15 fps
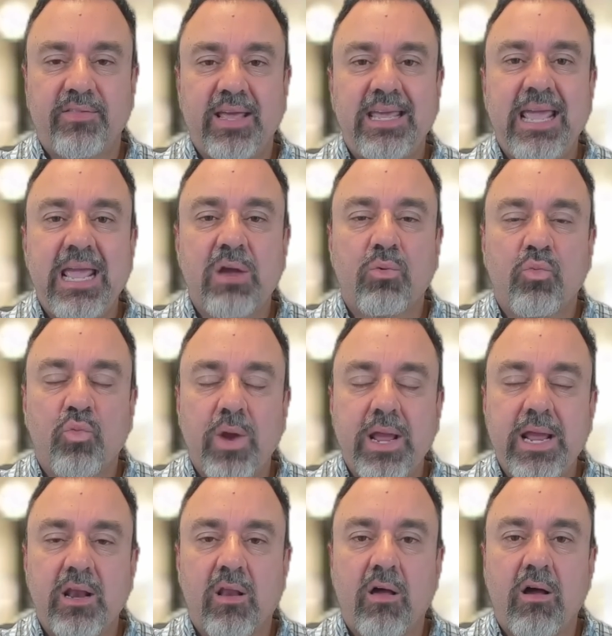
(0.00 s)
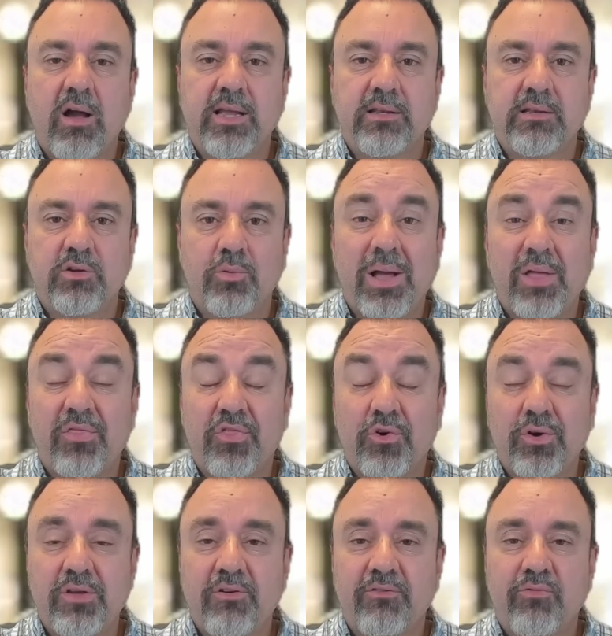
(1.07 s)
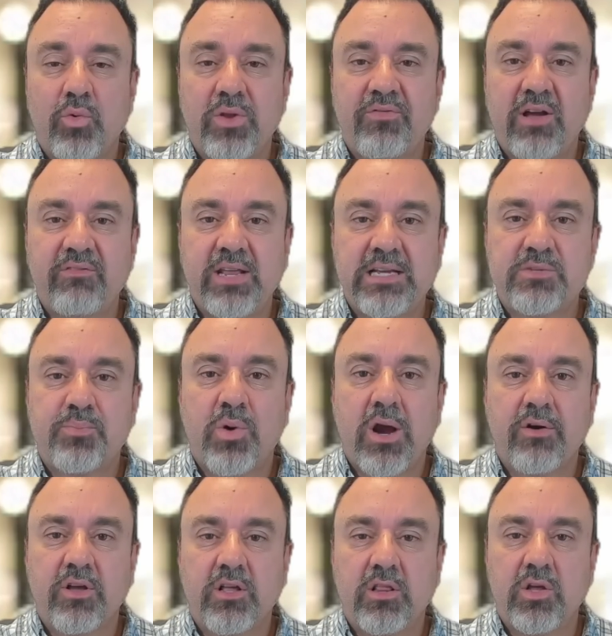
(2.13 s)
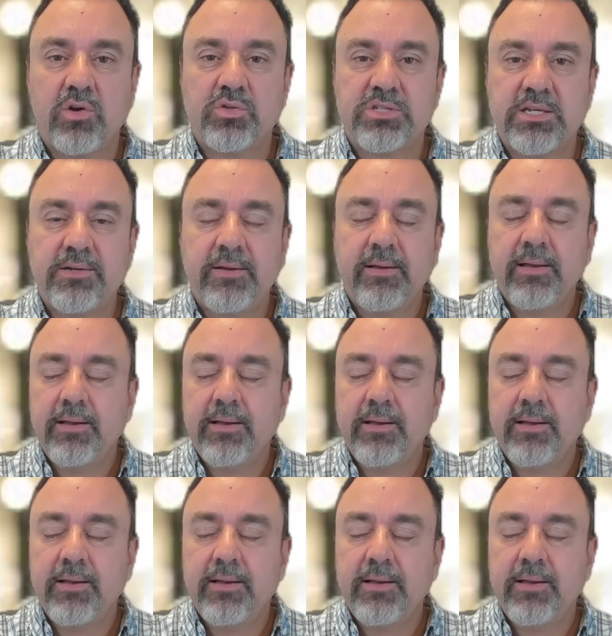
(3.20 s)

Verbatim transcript: They can't rate lock until about 30 or 45 days prior to closing